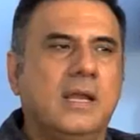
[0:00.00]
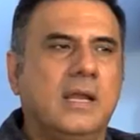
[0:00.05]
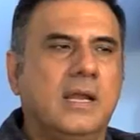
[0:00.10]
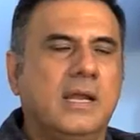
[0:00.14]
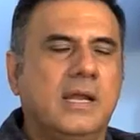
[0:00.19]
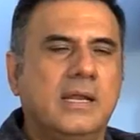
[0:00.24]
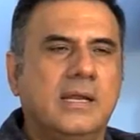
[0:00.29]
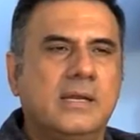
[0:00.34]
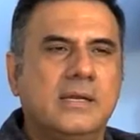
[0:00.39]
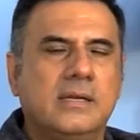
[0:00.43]

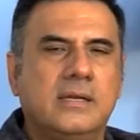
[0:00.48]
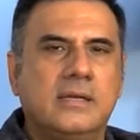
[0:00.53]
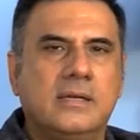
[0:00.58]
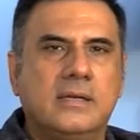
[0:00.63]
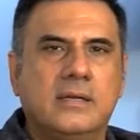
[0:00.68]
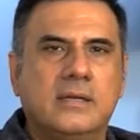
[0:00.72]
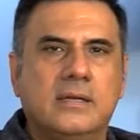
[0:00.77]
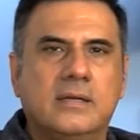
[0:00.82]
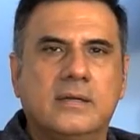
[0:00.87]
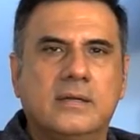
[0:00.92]
And
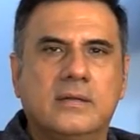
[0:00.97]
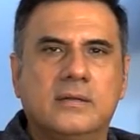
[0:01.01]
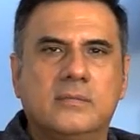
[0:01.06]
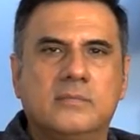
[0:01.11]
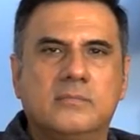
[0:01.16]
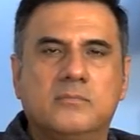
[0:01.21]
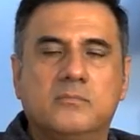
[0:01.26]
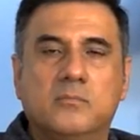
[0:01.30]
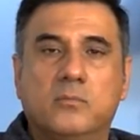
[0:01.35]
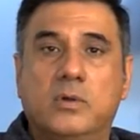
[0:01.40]

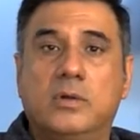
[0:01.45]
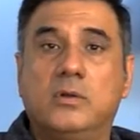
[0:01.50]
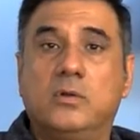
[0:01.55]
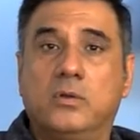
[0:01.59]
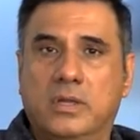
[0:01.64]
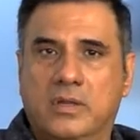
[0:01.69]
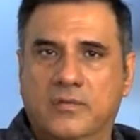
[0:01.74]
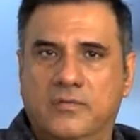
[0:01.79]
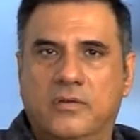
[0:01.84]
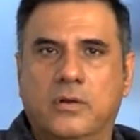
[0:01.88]
uh, well,
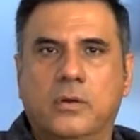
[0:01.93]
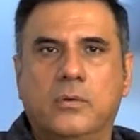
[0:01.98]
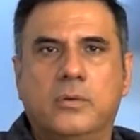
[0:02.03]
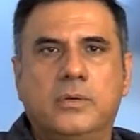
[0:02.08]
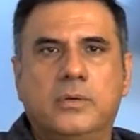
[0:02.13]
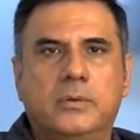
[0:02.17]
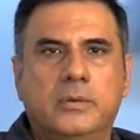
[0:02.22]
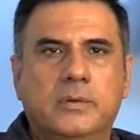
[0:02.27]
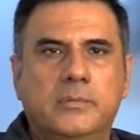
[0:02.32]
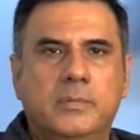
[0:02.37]
looking
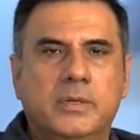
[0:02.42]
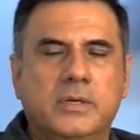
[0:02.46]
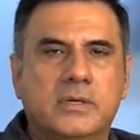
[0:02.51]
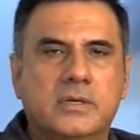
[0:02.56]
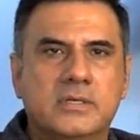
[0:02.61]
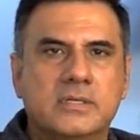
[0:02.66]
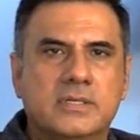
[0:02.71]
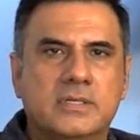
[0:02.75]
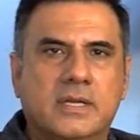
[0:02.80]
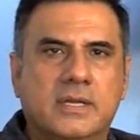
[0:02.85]
forward to it
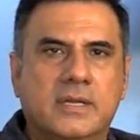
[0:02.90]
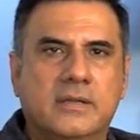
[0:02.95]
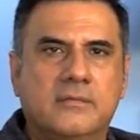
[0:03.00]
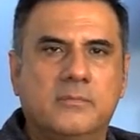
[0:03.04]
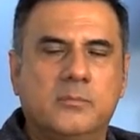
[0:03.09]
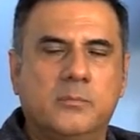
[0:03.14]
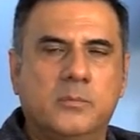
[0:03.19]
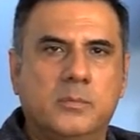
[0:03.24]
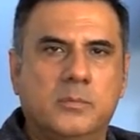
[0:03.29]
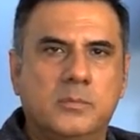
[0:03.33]
because I
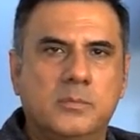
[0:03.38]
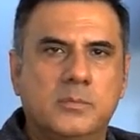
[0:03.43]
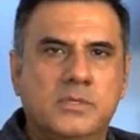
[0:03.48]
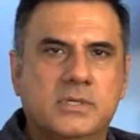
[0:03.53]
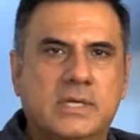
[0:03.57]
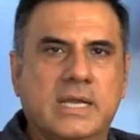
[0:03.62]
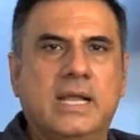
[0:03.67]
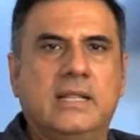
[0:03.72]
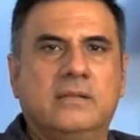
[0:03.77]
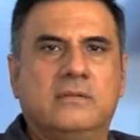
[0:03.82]

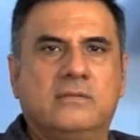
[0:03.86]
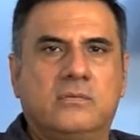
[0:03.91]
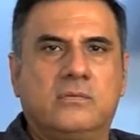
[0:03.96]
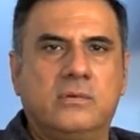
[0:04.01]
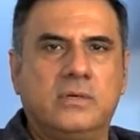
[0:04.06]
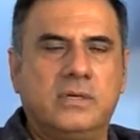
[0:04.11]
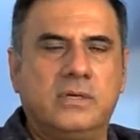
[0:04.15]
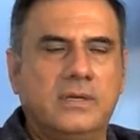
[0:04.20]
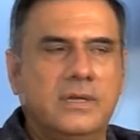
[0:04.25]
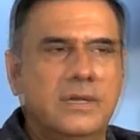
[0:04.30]
scanned
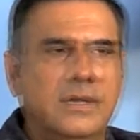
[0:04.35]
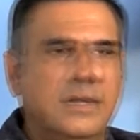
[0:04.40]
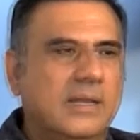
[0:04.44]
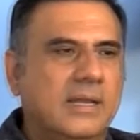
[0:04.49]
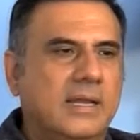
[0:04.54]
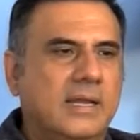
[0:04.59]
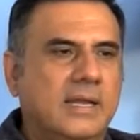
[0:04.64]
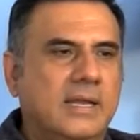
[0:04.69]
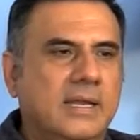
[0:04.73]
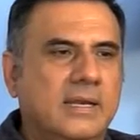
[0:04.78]
through it
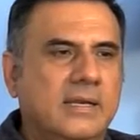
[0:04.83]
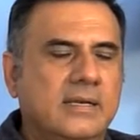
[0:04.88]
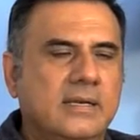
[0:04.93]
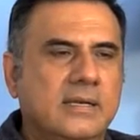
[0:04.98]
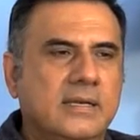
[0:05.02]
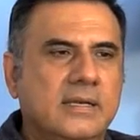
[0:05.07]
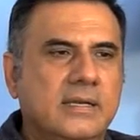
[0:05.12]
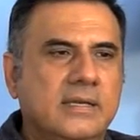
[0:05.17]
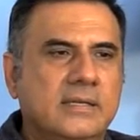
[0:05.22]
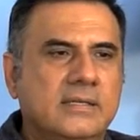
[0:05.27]

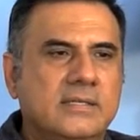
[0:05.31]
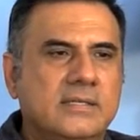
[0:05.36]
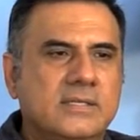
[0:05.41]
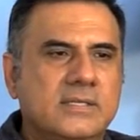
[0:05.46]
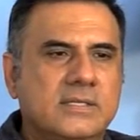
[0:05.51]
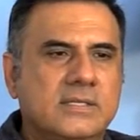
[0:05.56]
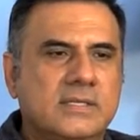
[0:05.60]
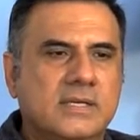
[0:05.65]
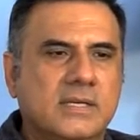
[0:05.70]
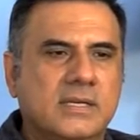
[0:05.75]
and
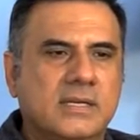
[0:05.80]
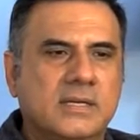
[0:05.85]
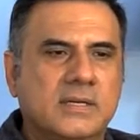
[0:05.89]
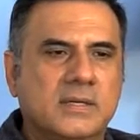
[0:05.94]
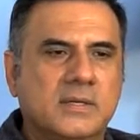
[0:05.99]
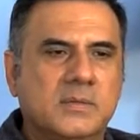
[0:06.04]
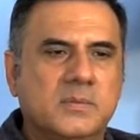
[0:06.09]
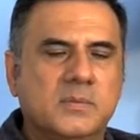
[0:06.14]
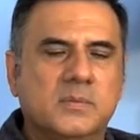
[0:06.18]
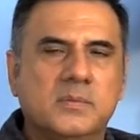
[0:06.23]
it's
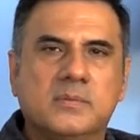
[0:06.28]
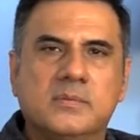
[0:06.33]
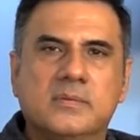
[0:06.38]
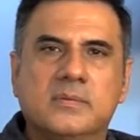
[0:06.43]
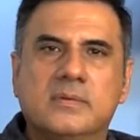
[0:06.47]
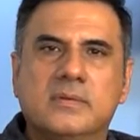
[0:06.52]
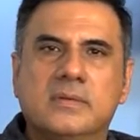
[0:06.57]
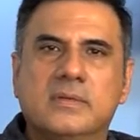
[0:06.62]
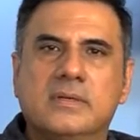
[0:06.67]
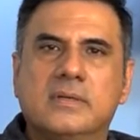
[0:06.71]
uh,
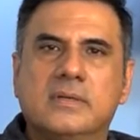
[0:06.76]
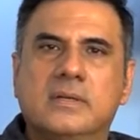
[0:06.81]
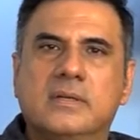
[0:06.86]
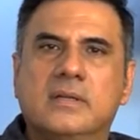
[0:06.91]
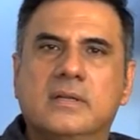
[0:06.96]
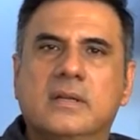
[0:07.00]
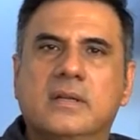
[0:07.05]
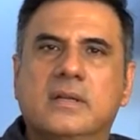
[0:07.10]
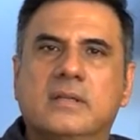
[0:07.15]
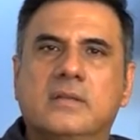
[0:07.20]

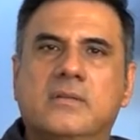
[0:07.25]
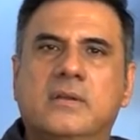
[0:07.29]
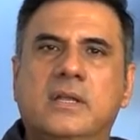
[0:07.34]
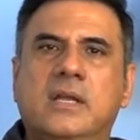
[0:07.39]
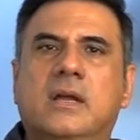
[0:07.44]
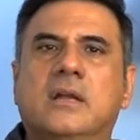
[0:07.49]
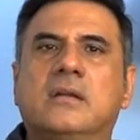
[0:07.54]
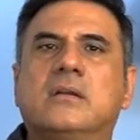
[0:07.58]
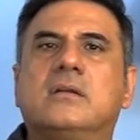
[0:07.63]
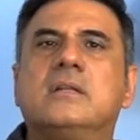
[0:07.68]

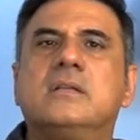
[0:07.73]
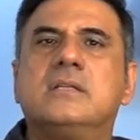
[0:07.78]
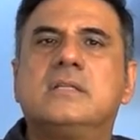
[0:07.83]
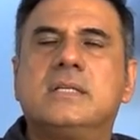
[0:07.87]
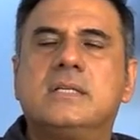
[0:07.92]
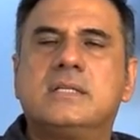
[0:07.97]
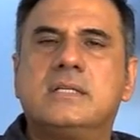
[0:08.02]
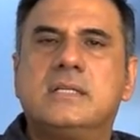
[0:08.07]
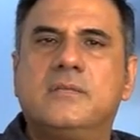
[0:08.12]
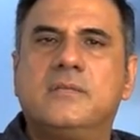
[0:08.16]

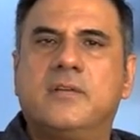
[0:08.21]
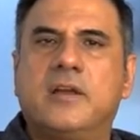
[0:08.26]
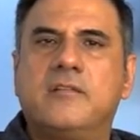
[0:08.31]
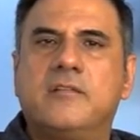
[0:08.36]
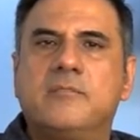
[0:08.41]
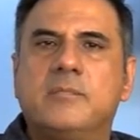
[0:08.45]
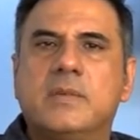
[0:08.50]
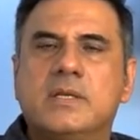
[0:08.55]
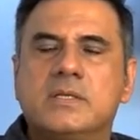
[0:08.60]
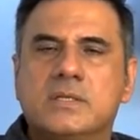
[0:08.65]

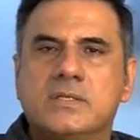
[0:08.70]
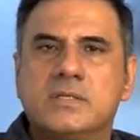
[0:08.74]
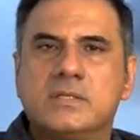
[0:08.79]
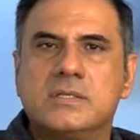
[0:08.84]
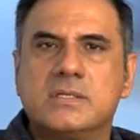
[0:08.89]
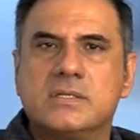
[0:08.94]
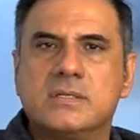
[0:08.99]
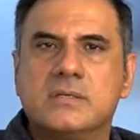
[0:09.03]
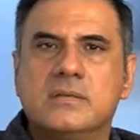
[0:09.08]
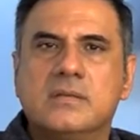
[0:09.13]
365
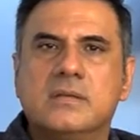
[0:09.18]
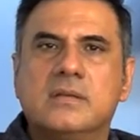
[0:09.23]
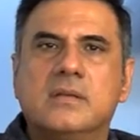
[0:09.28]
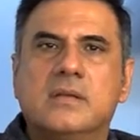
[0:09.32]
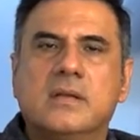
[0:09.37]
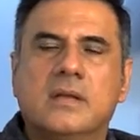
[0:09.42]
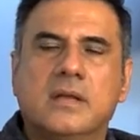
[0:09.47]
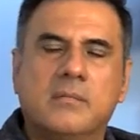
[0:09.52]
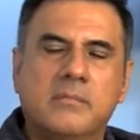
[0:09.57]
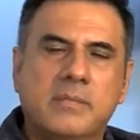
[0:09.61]
messages,
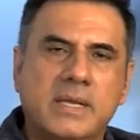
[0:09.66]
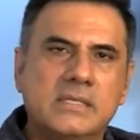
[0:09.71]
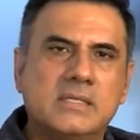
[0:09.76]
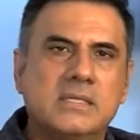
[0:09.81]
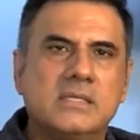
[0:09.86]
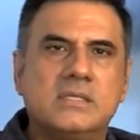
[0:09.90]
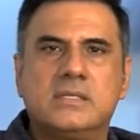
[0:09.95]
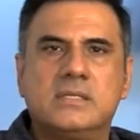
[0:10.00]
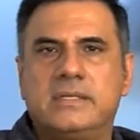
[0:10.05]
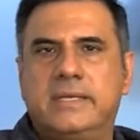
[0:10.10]
a
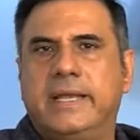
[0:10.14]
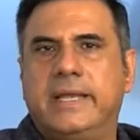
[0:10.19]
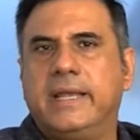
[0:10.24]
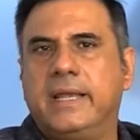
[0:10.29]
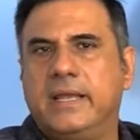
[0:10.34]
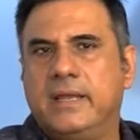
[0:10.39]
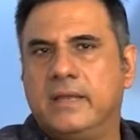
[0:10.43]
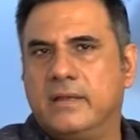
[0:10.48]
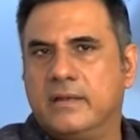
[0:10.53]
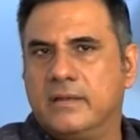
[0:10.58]
message a
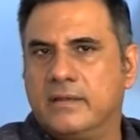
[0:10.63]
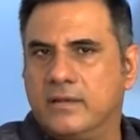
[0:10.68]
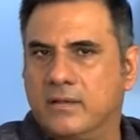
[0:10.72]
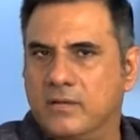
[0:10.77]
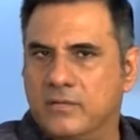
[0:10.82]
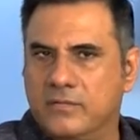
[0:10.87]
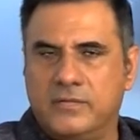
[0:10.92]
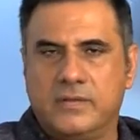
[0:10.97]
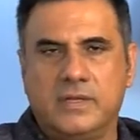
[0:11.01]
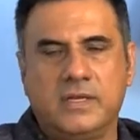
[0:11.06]
day
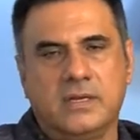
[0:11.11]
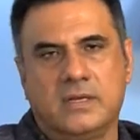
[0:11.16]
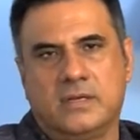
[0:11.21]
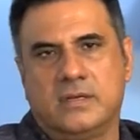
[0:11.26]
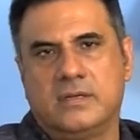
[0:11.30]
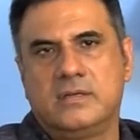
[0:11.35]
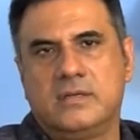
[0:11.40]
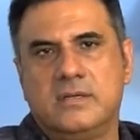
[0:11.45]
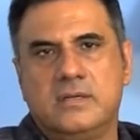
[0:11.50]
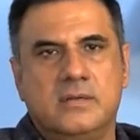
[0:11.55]
of the
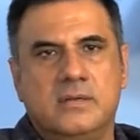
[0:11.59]
year.